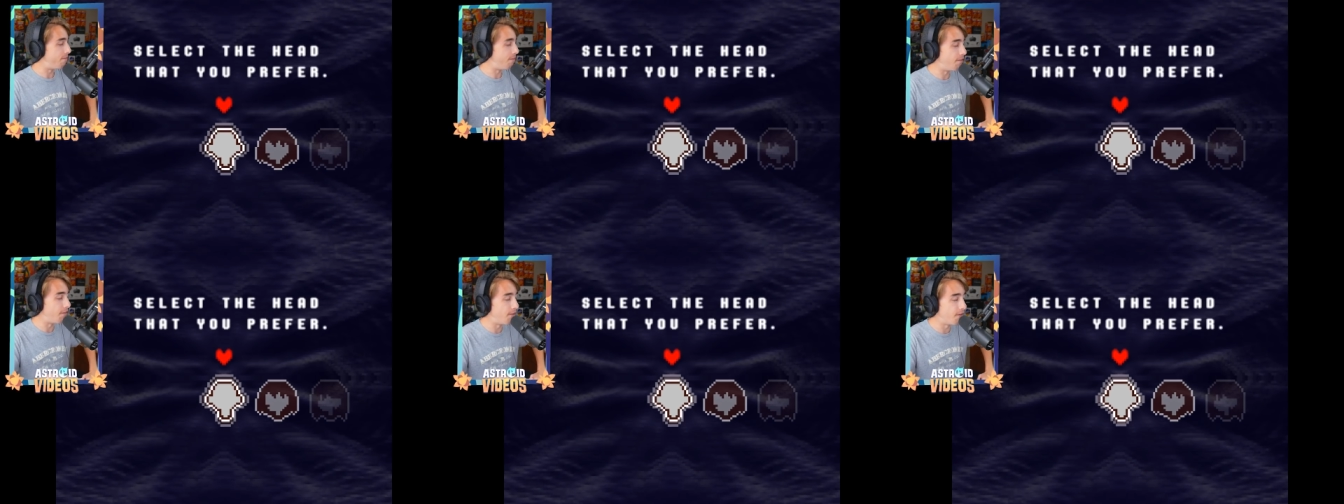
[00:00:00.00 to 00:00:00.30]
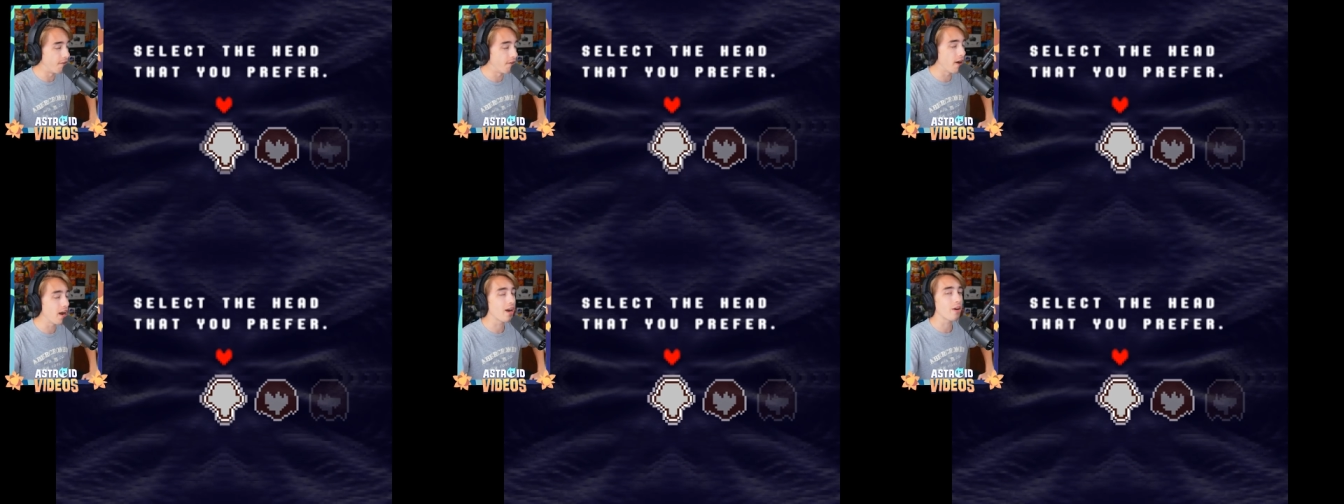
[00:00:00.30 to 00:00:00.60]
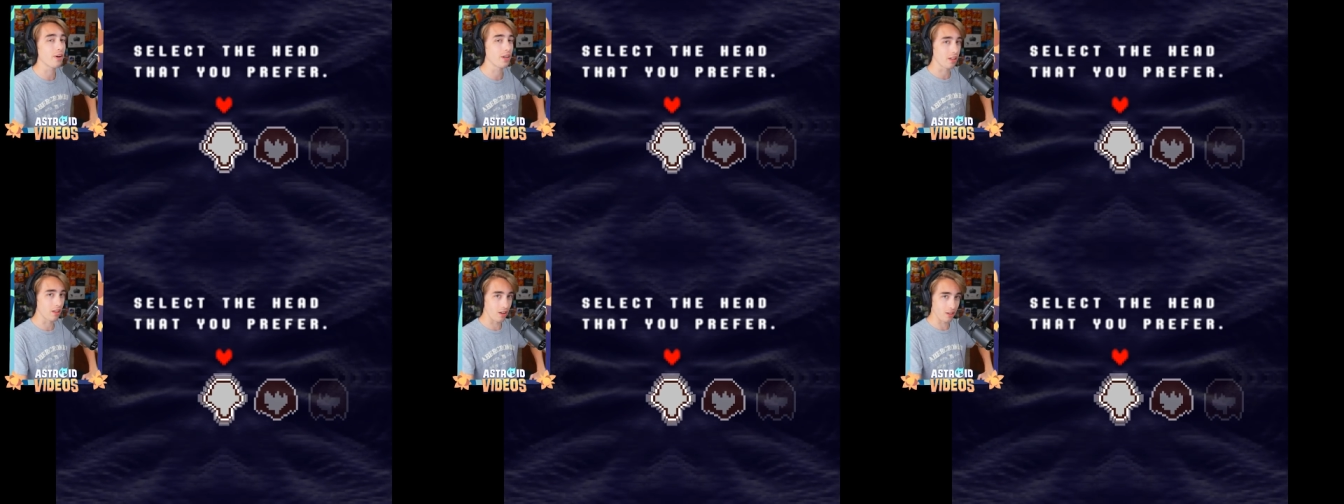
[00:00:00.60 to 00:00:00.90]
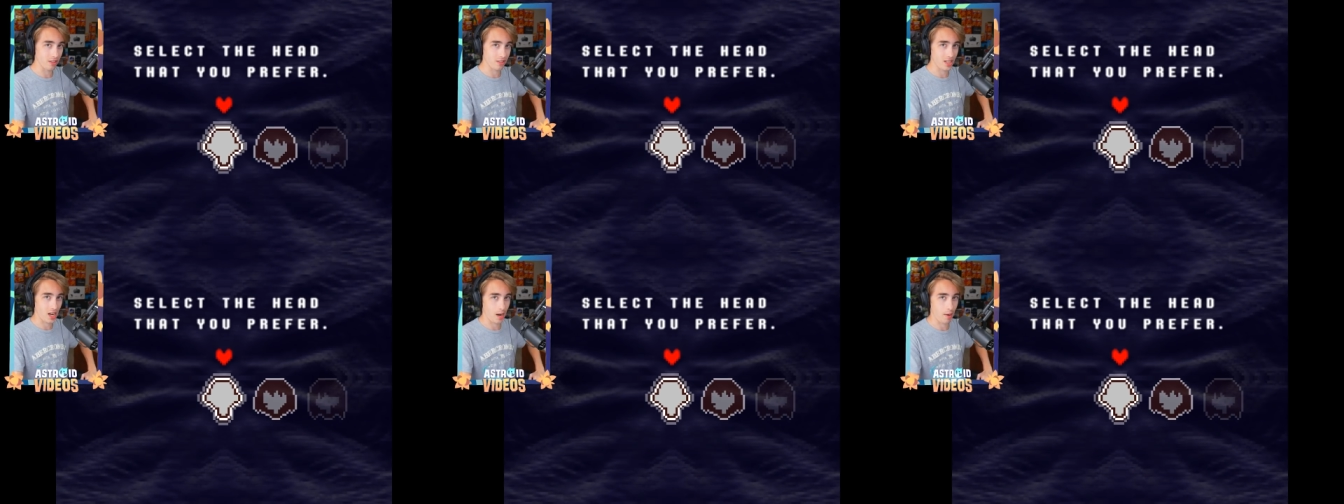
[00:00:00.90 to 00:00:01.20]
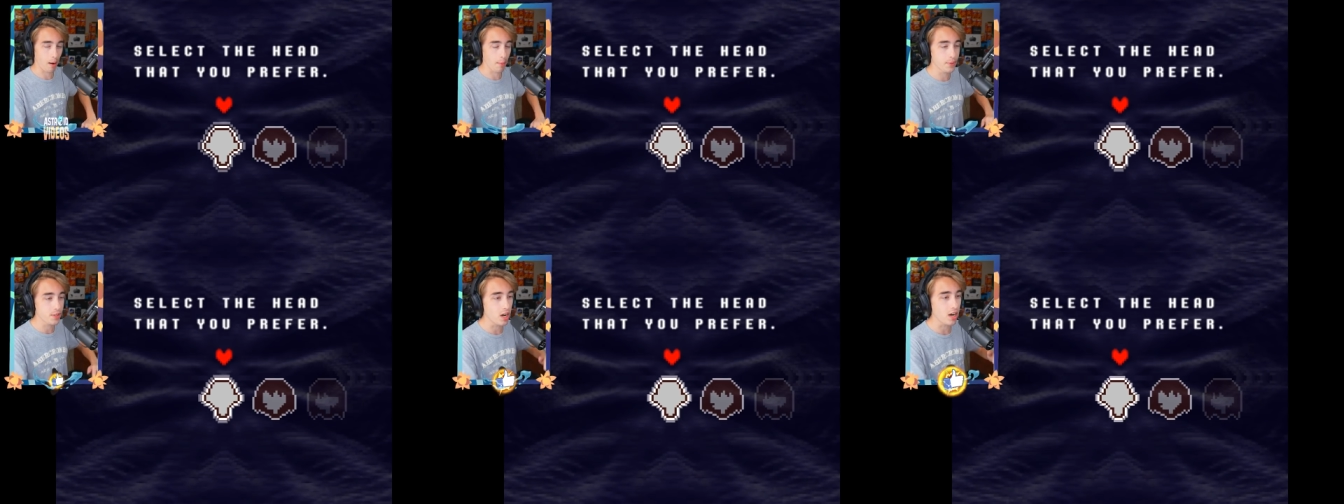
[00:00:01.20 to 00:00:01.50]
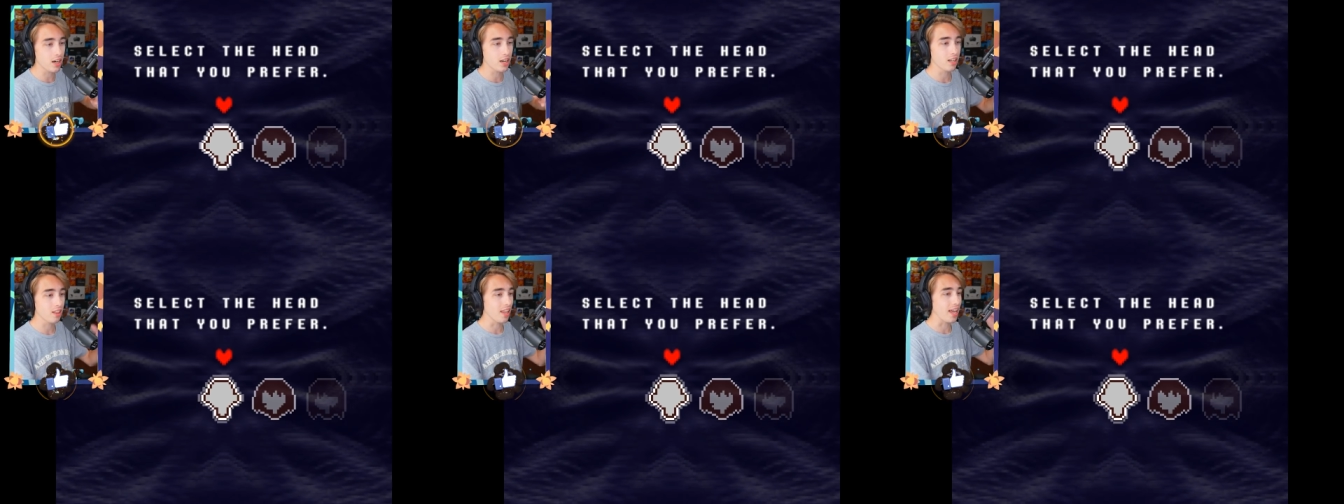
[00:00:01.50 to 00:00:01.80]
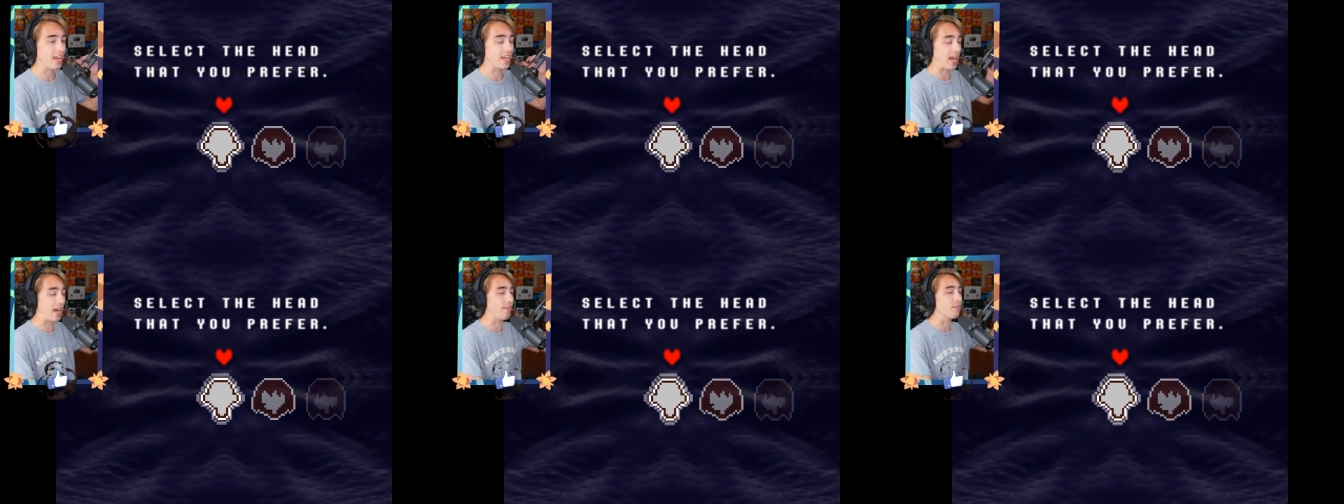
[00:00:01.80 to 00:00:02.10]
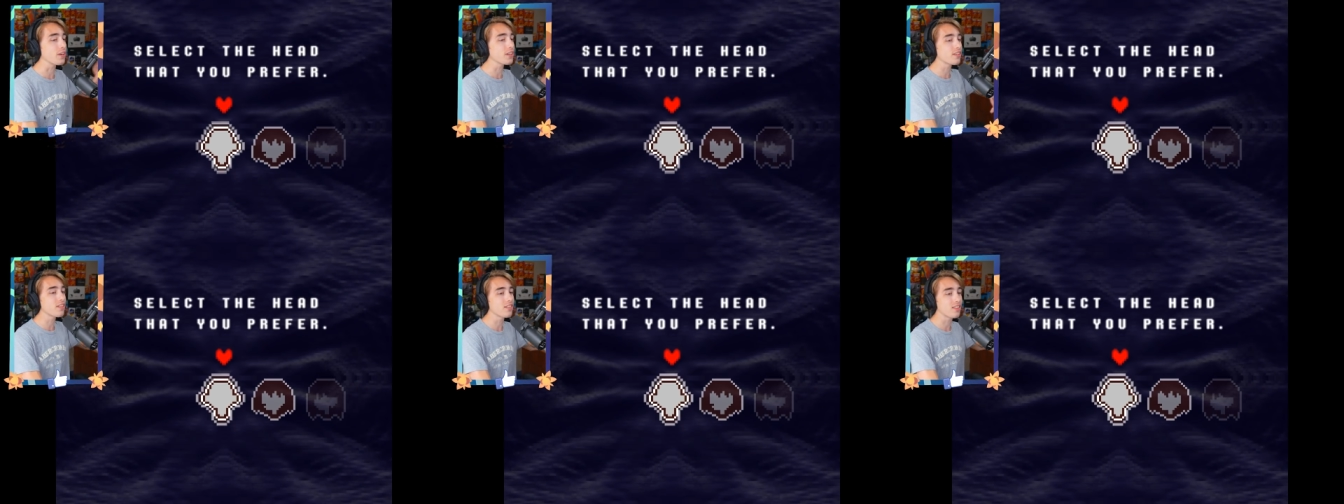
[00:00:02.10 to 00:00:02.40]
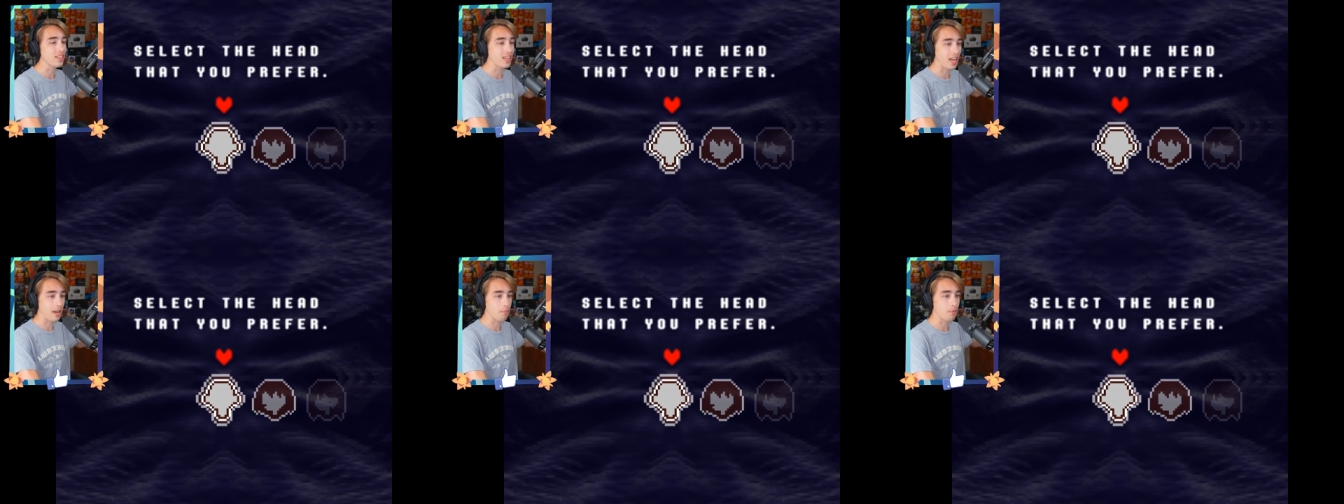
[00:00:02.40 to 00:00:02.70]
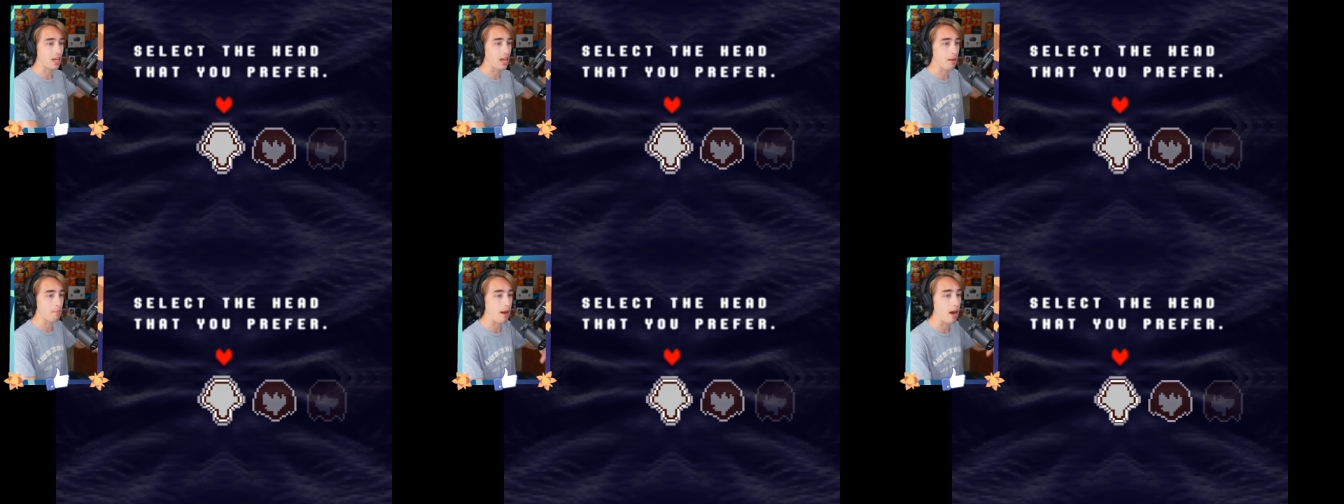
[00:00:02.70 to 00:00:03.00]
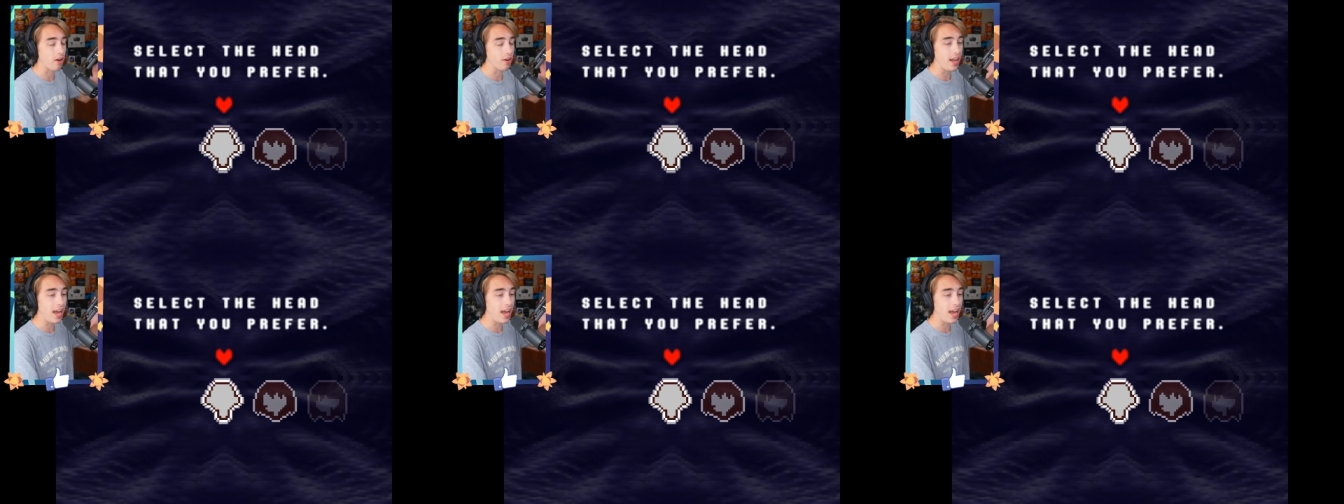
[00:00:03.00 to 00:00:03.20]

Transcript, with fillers: very long time. I'm talking like ever since the game came out.